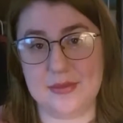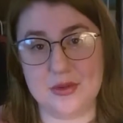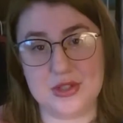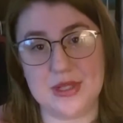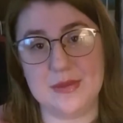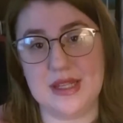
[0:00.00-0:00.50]
a couple
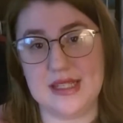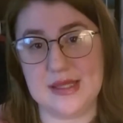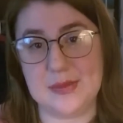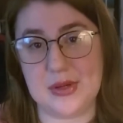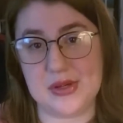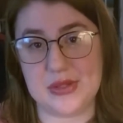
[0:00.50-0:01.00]
shipments
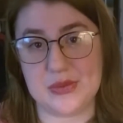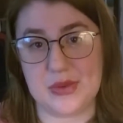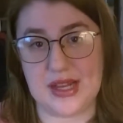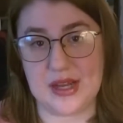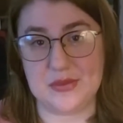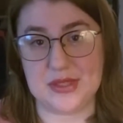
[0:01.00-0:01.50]
of books
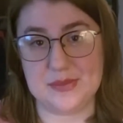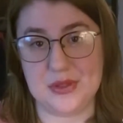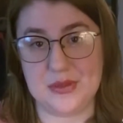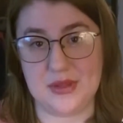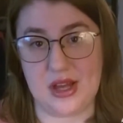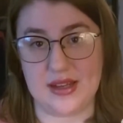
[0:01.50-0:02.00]
when I was
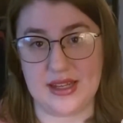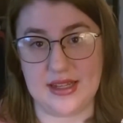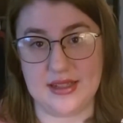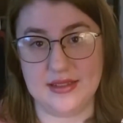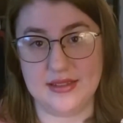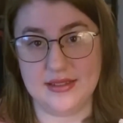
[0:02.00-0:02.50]
book
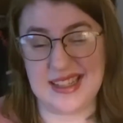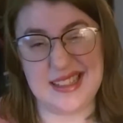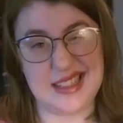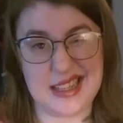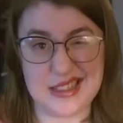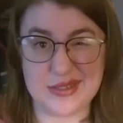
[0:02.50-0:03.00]
blogging. They
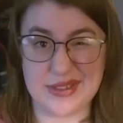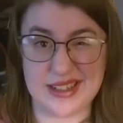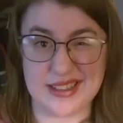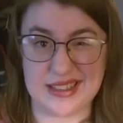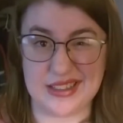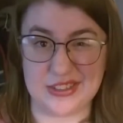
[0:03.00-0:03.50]
tend to
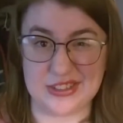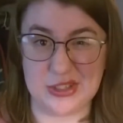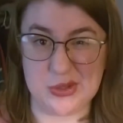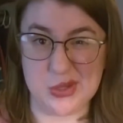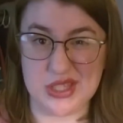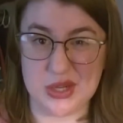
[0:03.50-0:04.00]
run a little
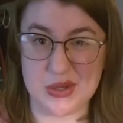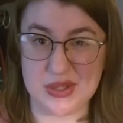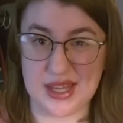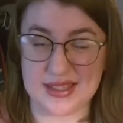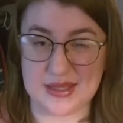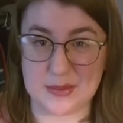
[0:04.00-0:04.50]
new
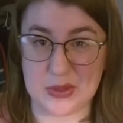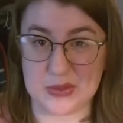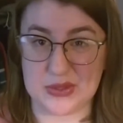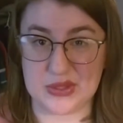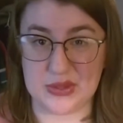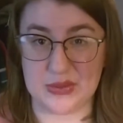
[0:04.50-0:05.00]
adult as
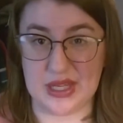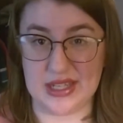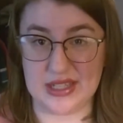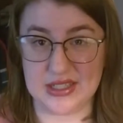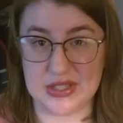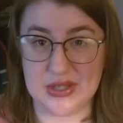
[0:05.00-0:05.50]
opposed to
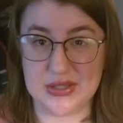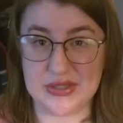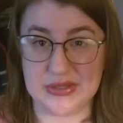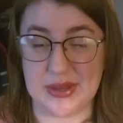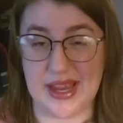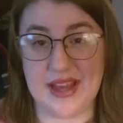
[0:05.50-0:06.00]
young adult,
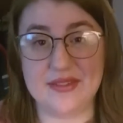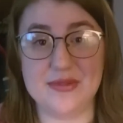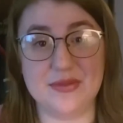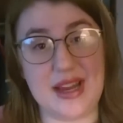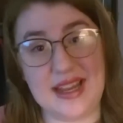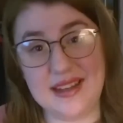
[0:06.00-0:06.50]
so I
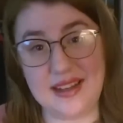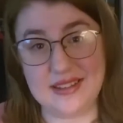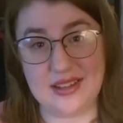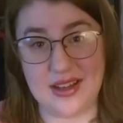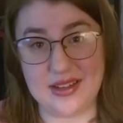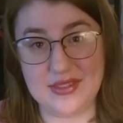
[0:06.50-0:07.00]
haven't read a
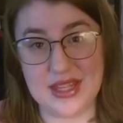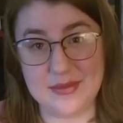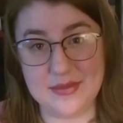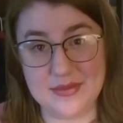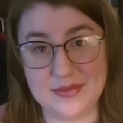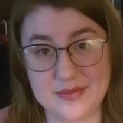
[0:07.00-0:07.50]
lot of them.
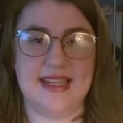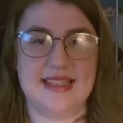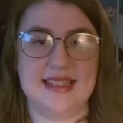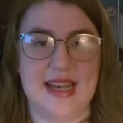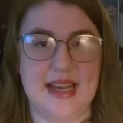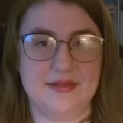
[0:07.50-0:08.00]

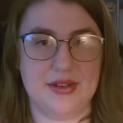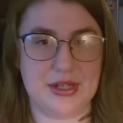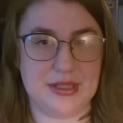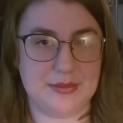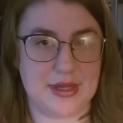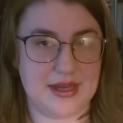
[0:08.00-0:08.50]
Next I have
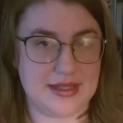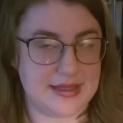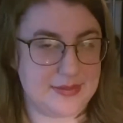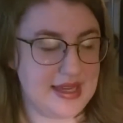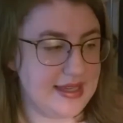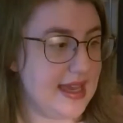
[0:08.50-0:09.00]
Art
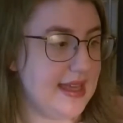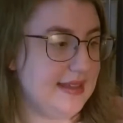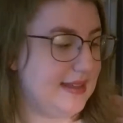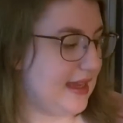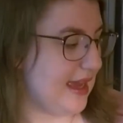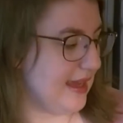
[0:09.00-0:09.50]
Boss by
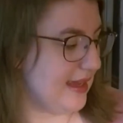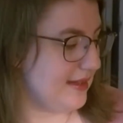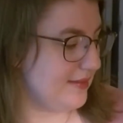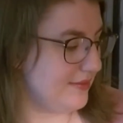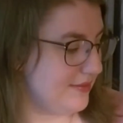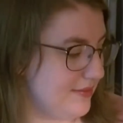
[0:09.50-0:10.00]
Kayla
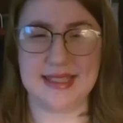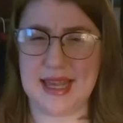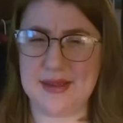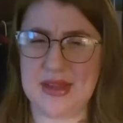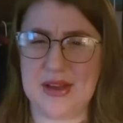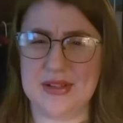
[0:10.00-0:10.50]
Kagan. This
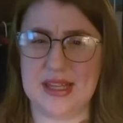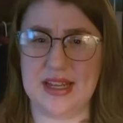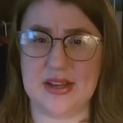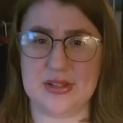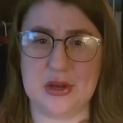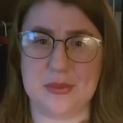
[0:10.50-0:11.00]
came out in
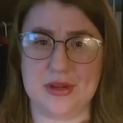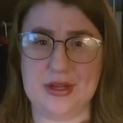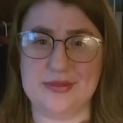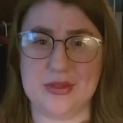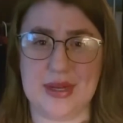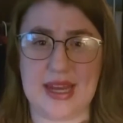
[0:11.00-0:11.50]
October
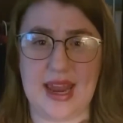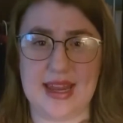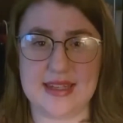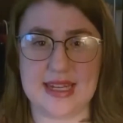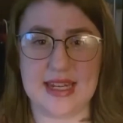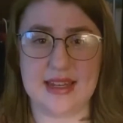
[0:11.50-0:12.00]
of
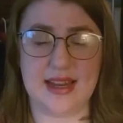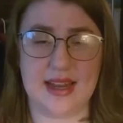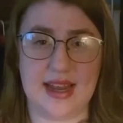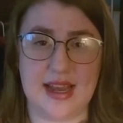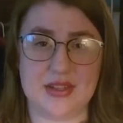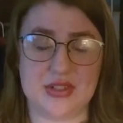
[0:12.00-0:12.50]
2018,
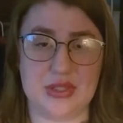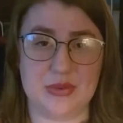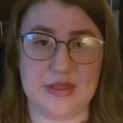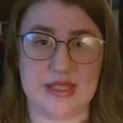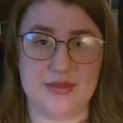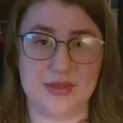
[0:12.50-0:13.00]
and I actually
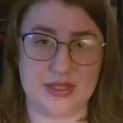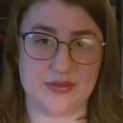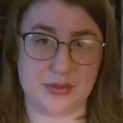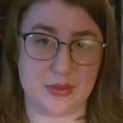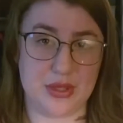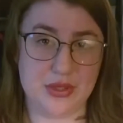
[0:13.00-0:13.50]
received this
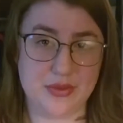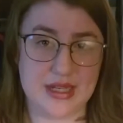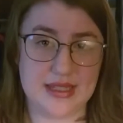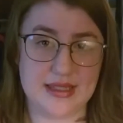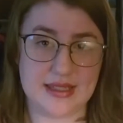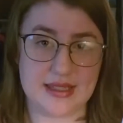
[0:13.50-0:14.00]
from
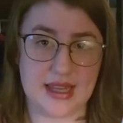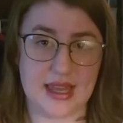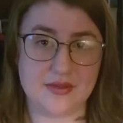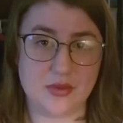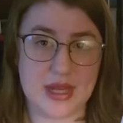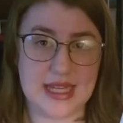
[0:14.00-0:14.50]
Goodreads
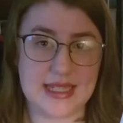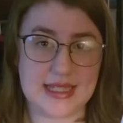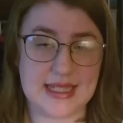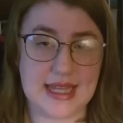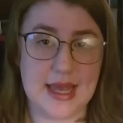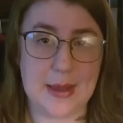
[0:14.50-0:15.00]
giveaways,
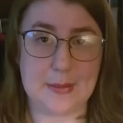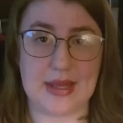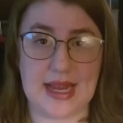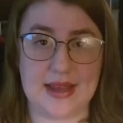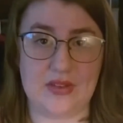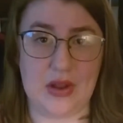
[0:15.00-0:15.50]
but
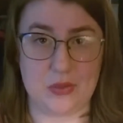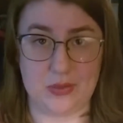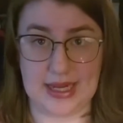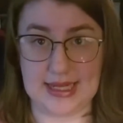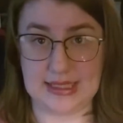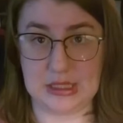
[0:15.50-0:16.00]
I have not
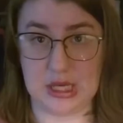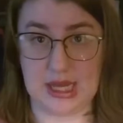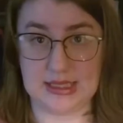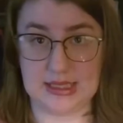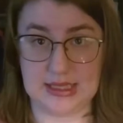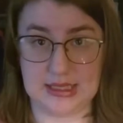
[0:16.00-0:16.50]
read it
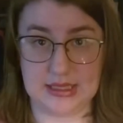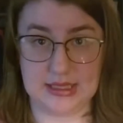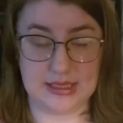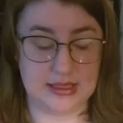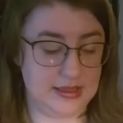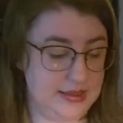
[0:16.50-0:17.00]
yet.
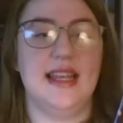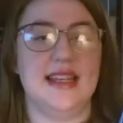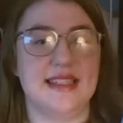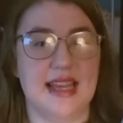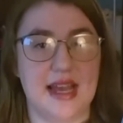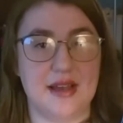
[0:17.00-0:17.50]

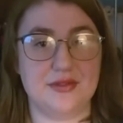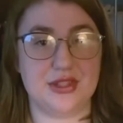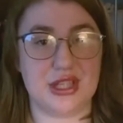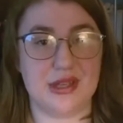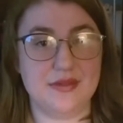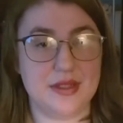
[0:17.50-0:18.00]
Next I have
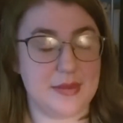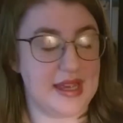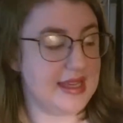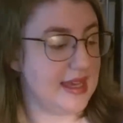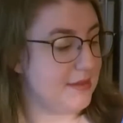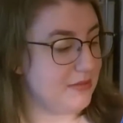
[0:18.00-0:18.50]
Shift
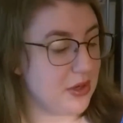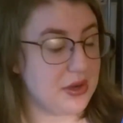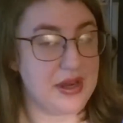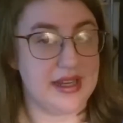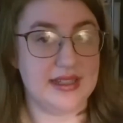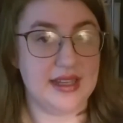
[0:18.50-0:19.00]
by Kim
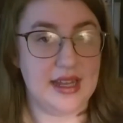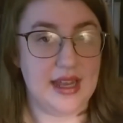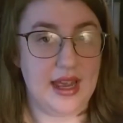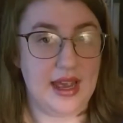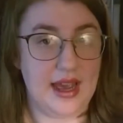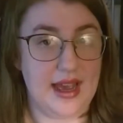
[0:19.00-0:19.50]
Curran.
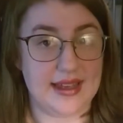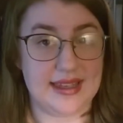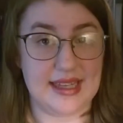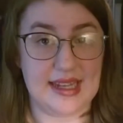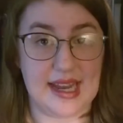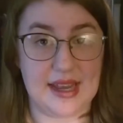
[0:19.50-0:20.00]

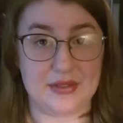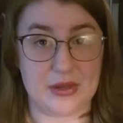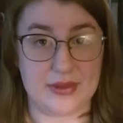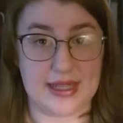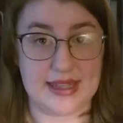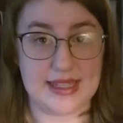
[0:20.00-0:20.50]
Again, I
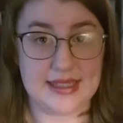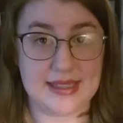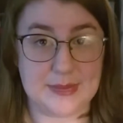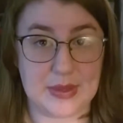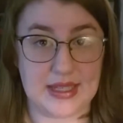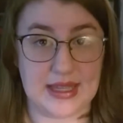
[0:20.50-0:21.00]
haven't read this,
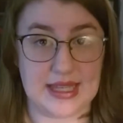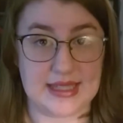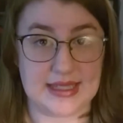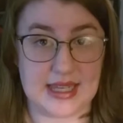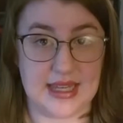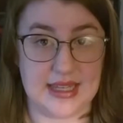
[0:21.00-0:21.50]
but this
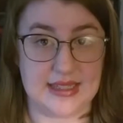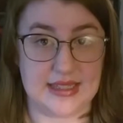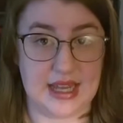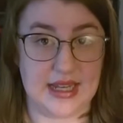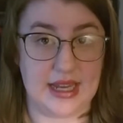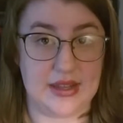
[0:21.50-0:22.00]
is
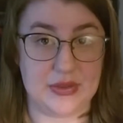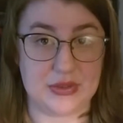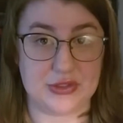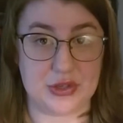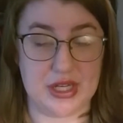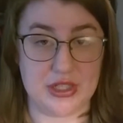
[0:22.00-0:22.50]
another
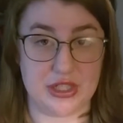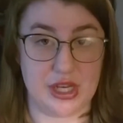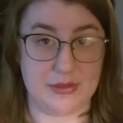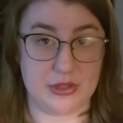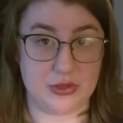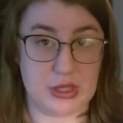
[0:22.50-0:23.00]
Strange
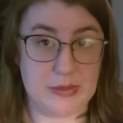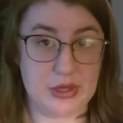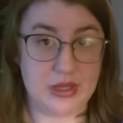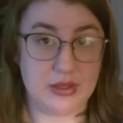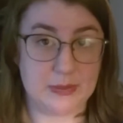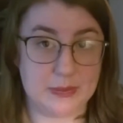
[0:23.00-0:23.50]
Chemistry
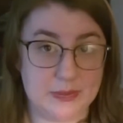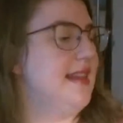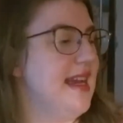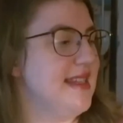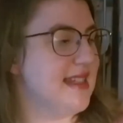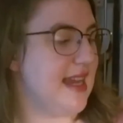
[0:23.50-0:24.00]
book.
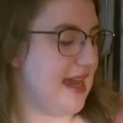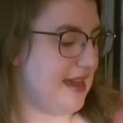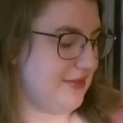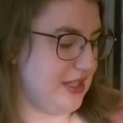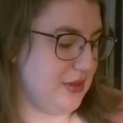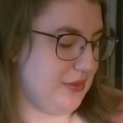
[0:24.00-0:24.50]
Next I
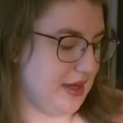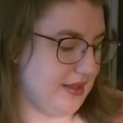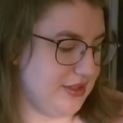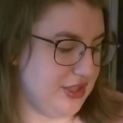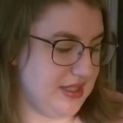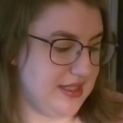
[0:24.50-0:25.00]
have The
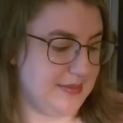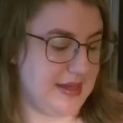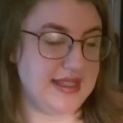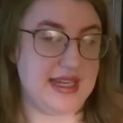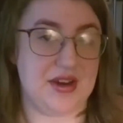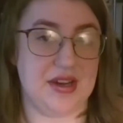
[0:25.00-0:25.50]
Neurologist
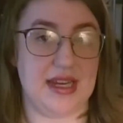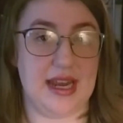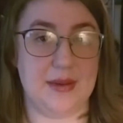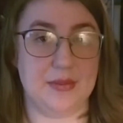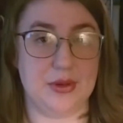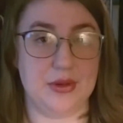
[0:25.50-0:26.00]
by Terry
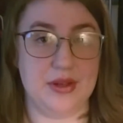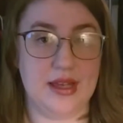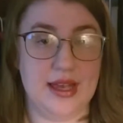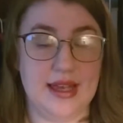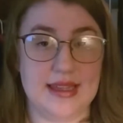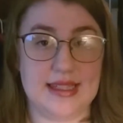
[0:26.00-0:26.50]
Gamble.
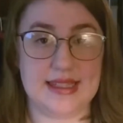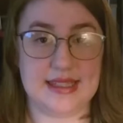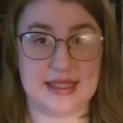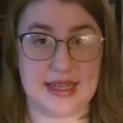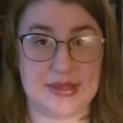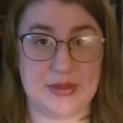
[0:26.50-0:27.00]
This
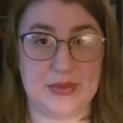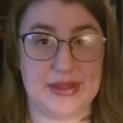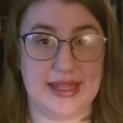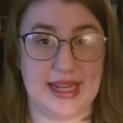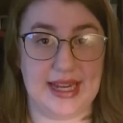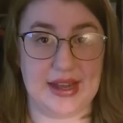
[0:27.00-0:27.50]
is another
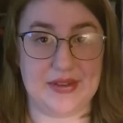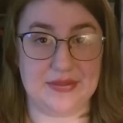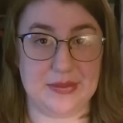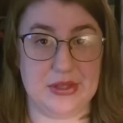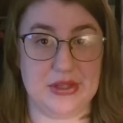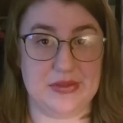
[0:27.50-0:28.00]
one that I got
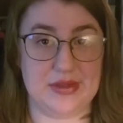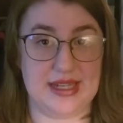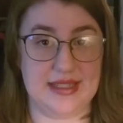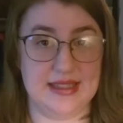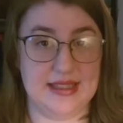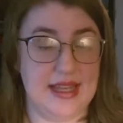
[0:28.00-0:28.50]
from
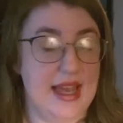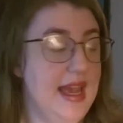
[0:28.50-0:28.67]
Goodreads,